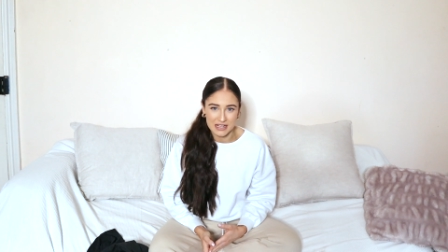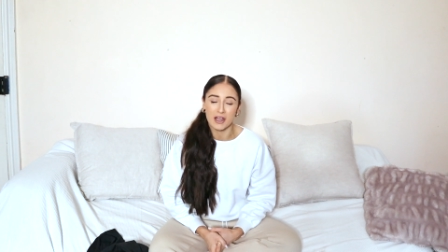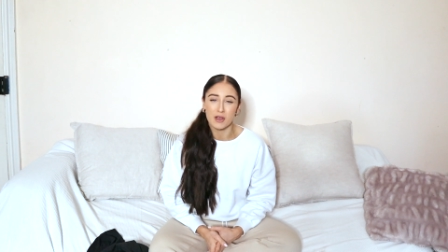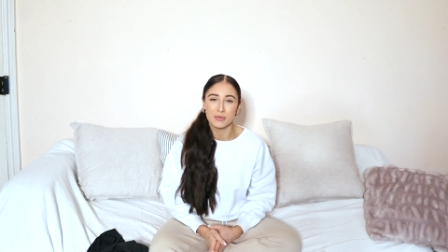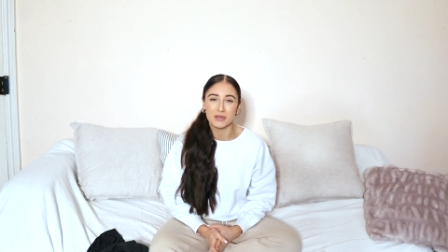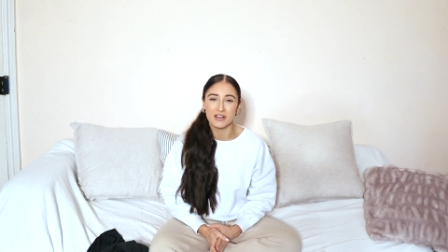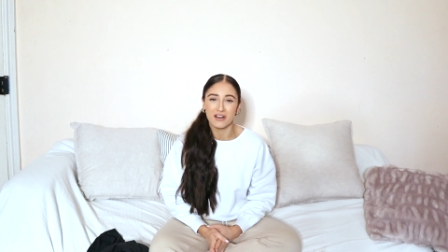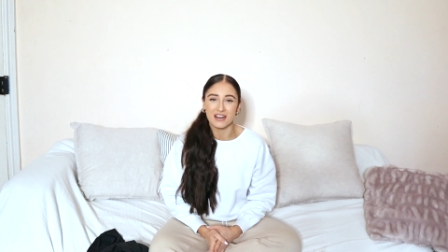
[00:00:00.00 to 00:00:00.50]
I
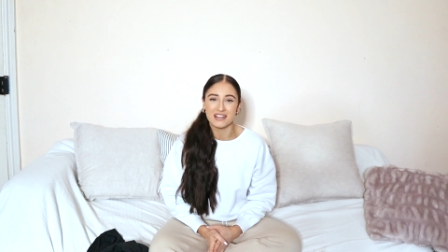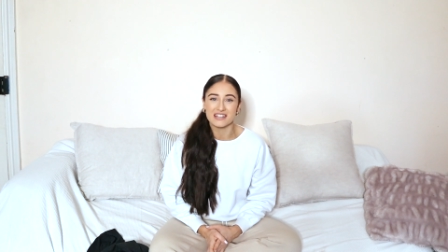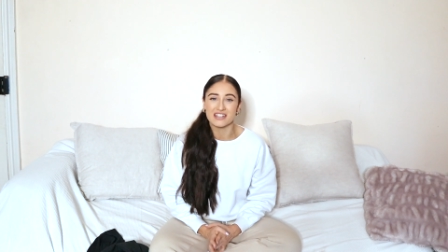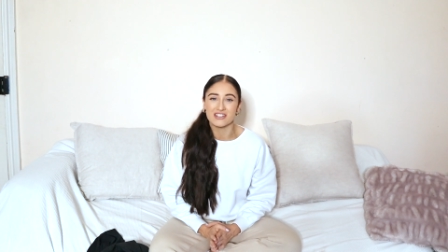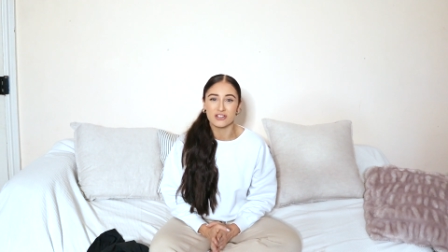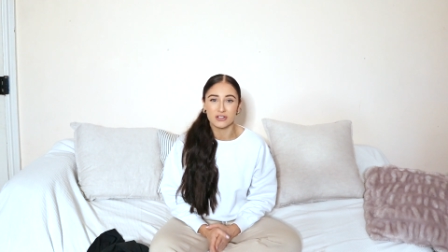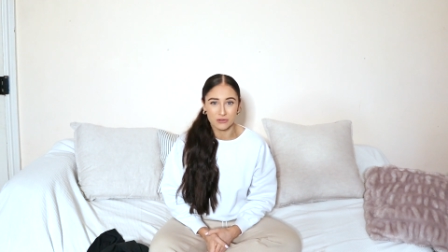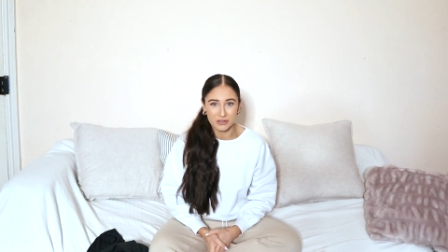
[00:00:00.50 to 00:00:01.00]
hope you guys
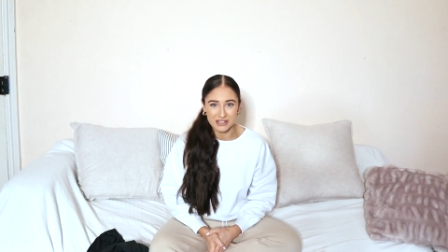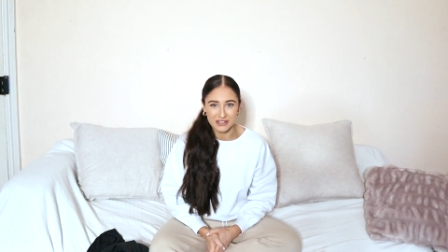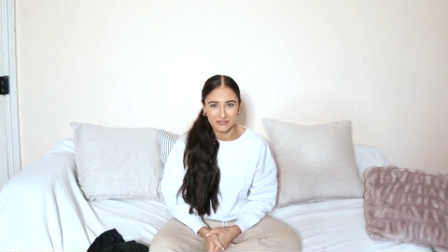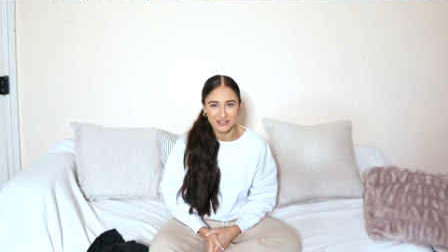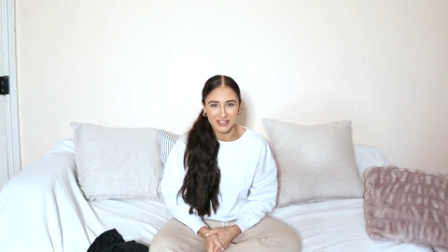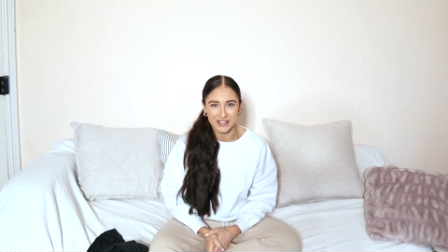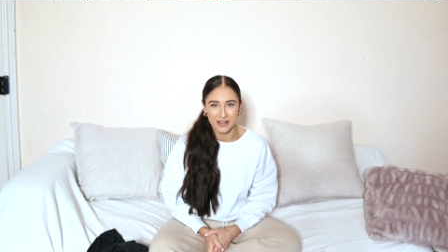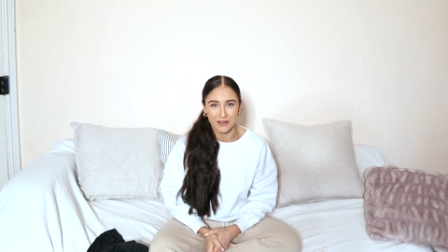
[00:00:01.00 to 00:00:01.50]
enjoyed the
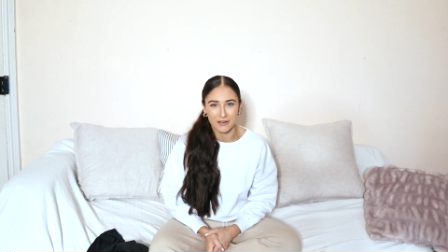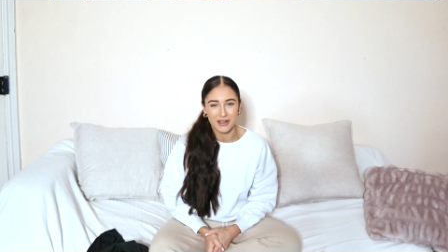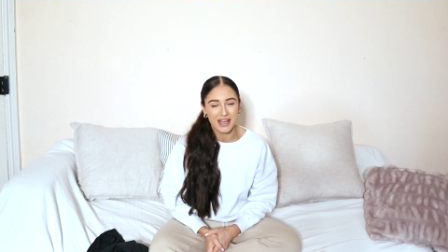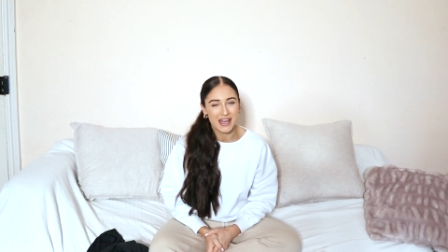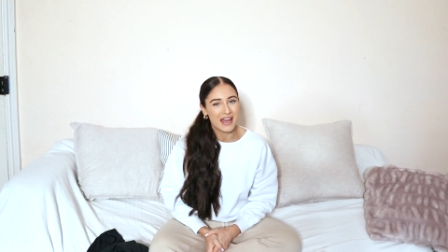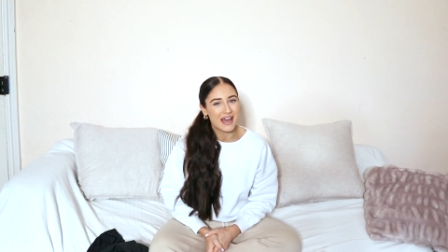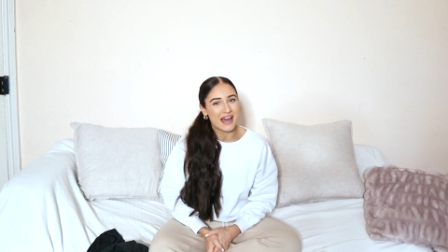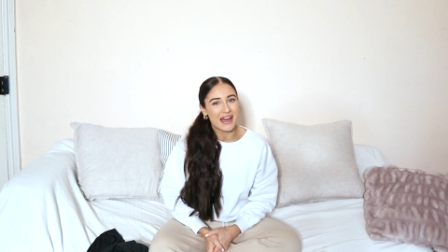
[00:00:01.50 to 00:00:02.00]
video
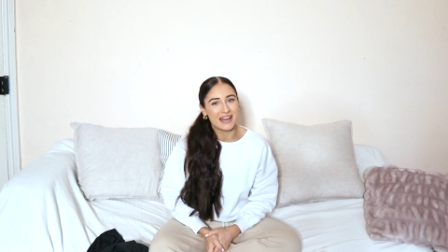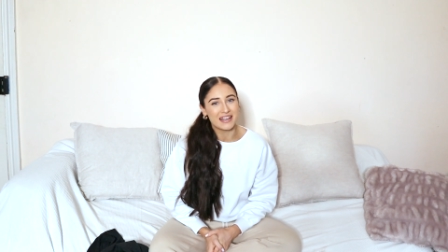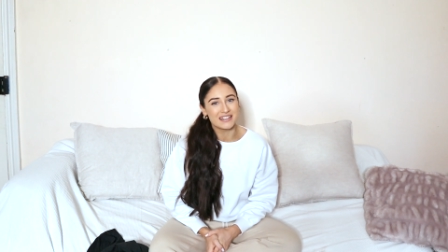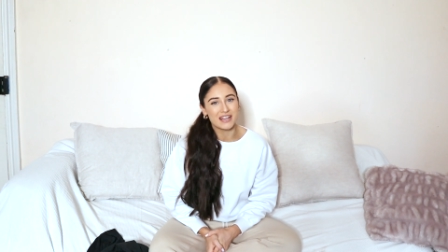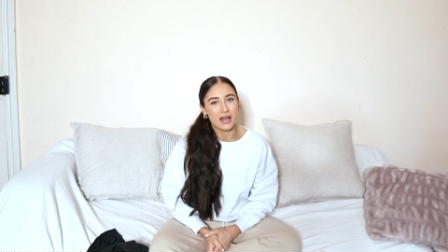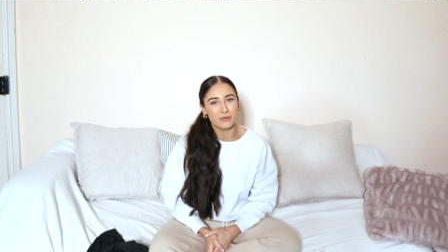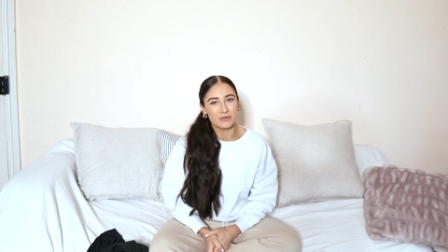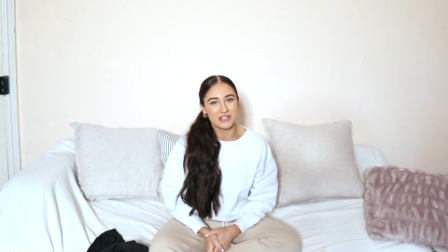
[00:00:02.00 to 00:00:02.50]
and
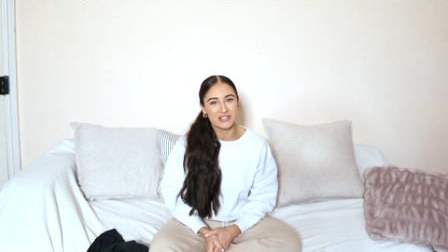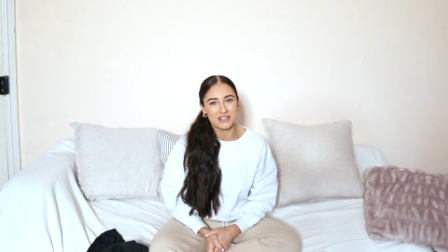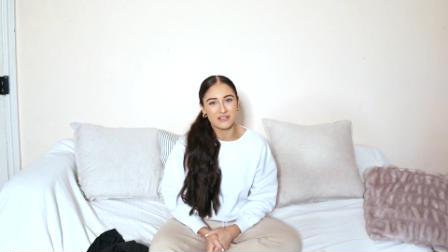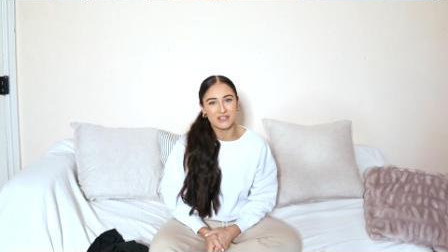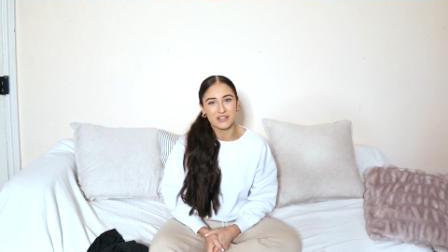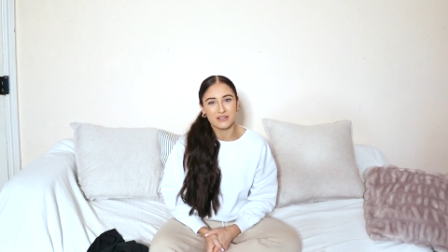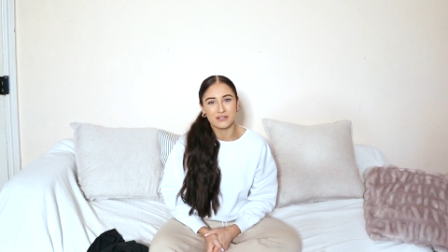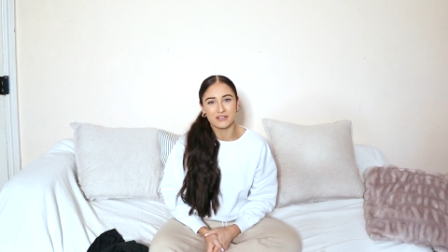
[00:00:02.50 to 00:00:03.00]
I will see you
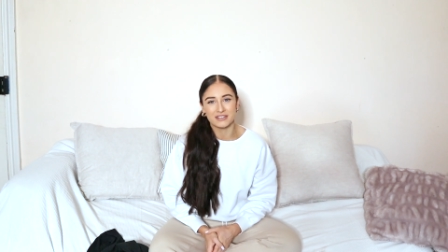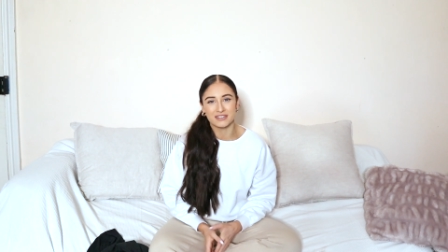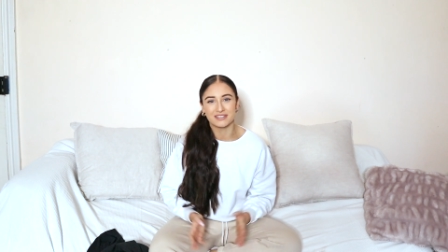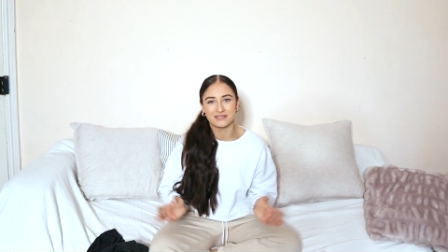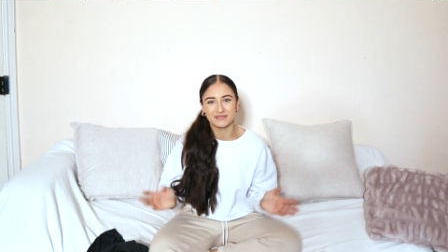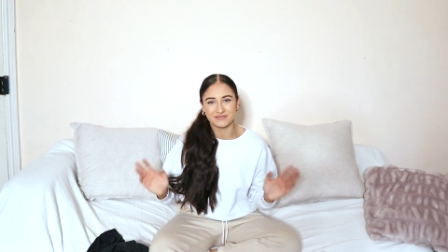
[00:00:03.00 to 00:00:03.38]
soon.